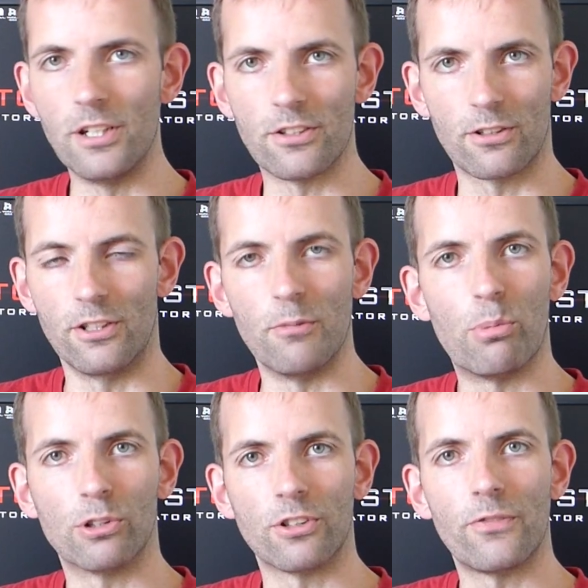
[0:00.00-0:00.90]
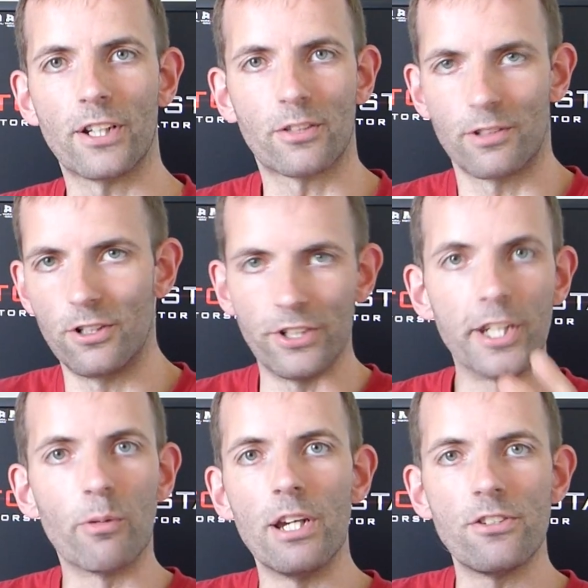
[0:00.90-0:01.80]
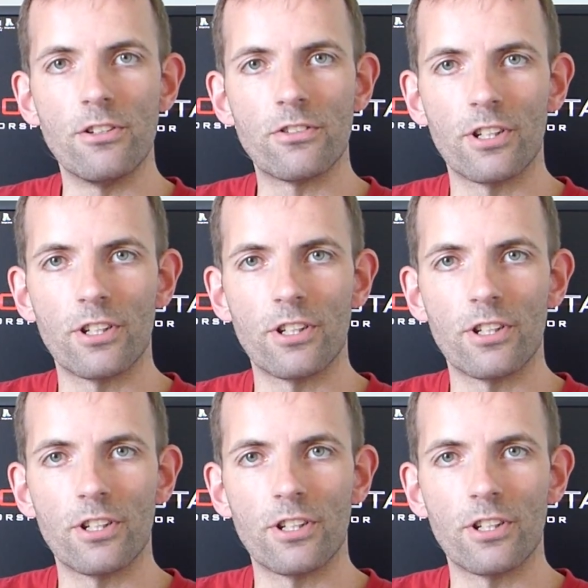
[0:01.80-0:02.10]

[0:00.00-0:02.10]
is an important factor in all the equations,